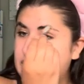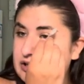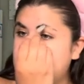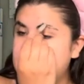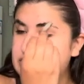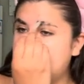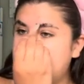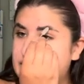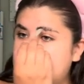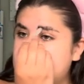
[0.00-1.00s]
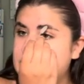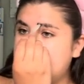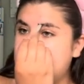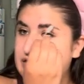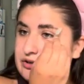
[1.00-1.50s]
and just leave it to
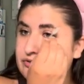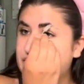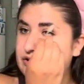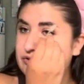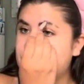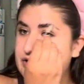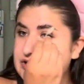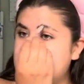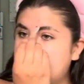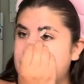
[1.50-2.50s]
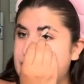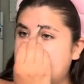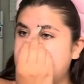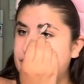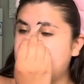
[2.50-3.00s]
say I know they look crazy but we
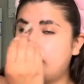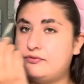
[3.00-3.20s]
have to